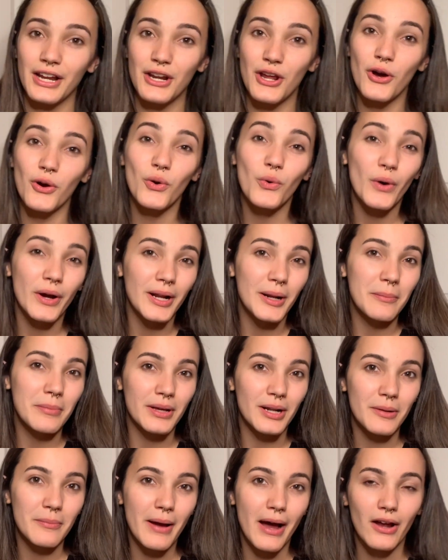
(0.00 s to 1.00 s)
know quite a bit
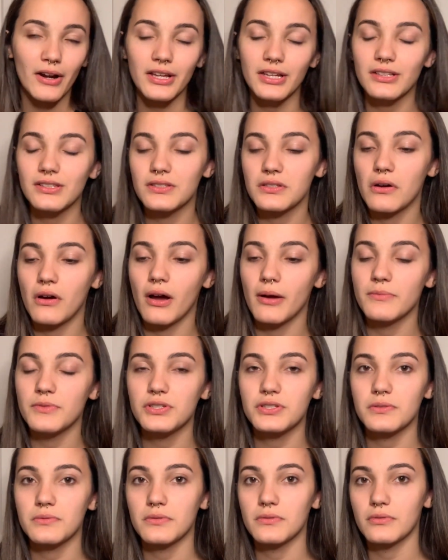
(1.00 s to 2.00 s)
about it, so I'm
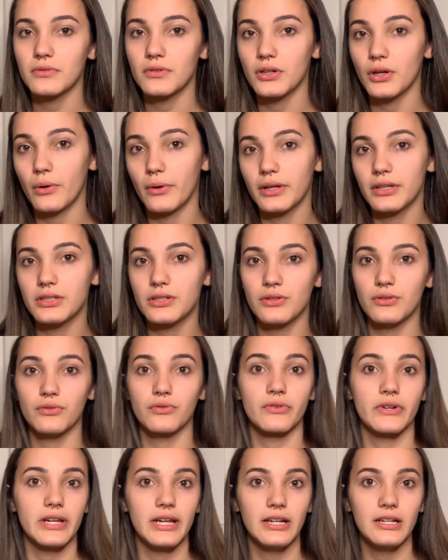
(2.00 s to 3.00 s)
just going to
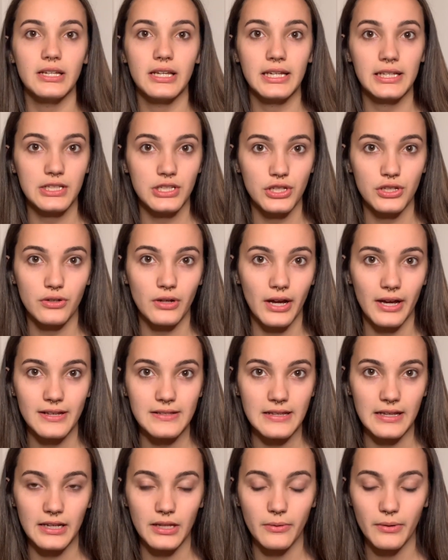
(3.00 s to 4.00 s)
read it to you guys
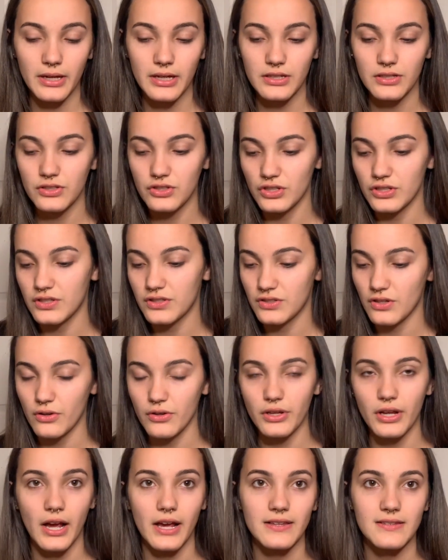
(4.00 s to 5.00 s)
anyways, just so
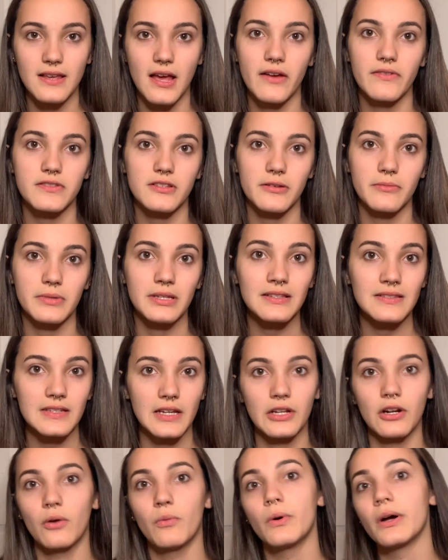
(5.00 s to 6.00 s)
you guys have some insight
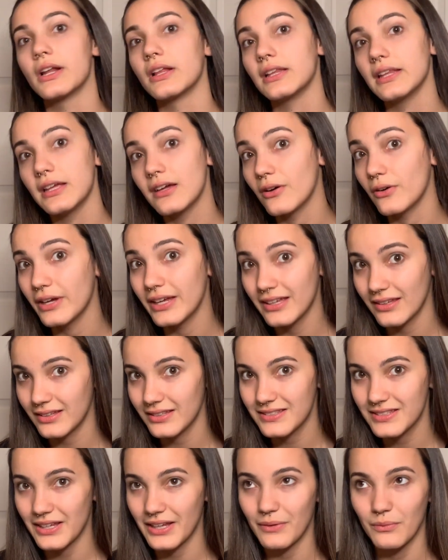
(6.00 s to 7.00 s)
on what a Leo
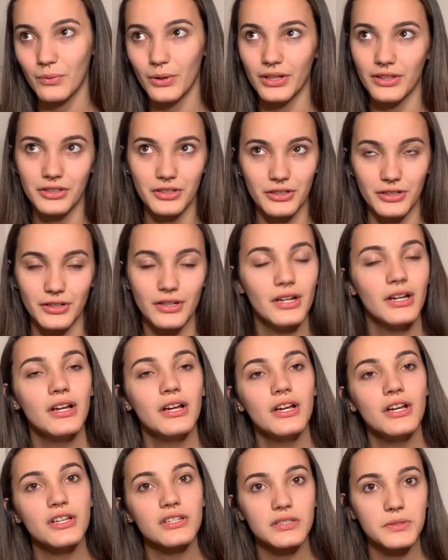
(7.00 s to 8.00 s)
is and what they're
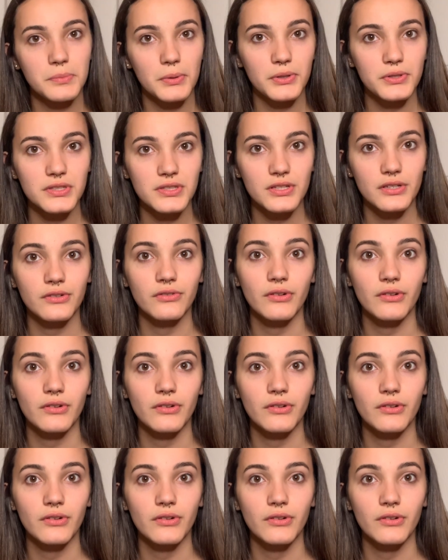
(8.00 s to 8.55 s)
supposed to